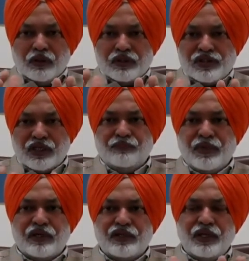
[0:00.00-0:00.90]

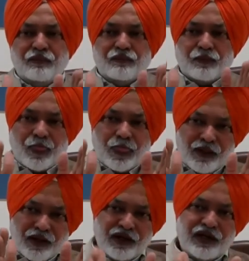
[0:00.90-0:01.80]
submit the
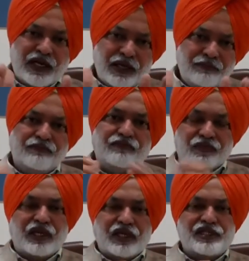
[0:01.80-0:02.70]
interim
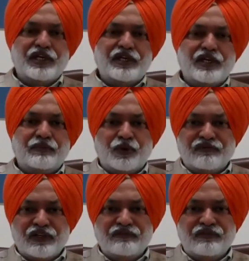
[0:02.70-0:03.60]
accident report
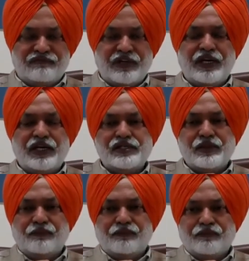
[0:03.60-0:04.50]
within 50
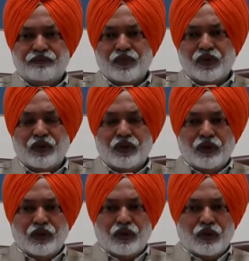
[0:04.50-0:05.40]
days
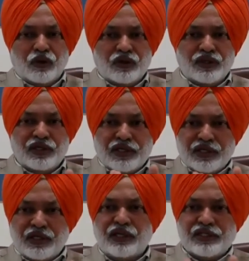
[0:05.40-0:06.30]
or the
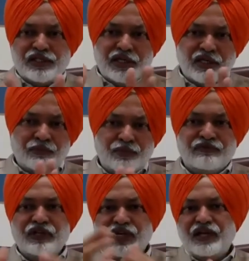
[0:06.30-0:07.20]
detailed accident report
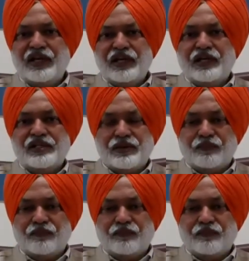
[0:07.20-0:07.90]
within 90 days.